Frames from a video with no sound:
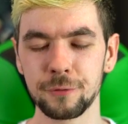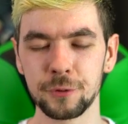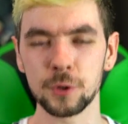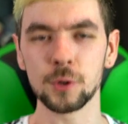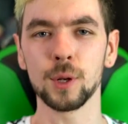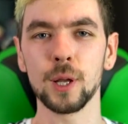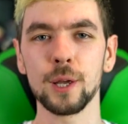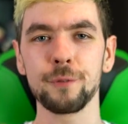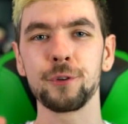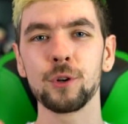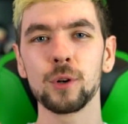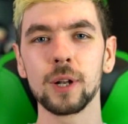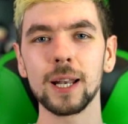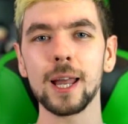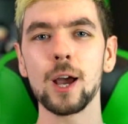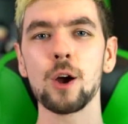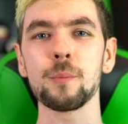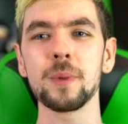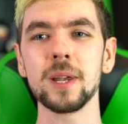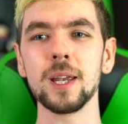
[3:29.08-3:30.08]
If you if you'll
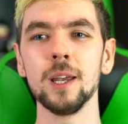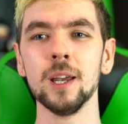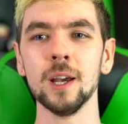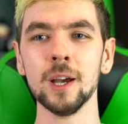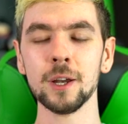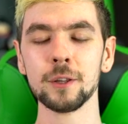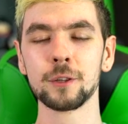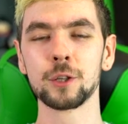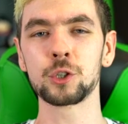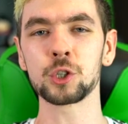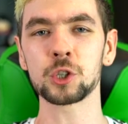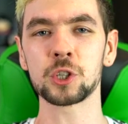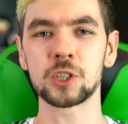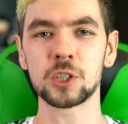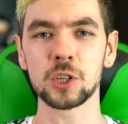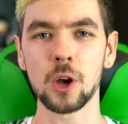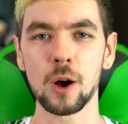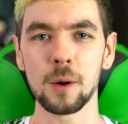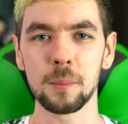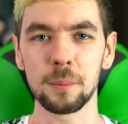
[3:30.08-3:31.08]
allow me to
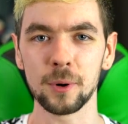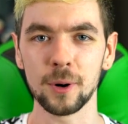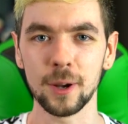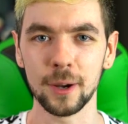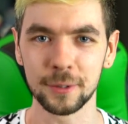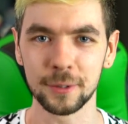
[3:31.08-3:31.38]
just somber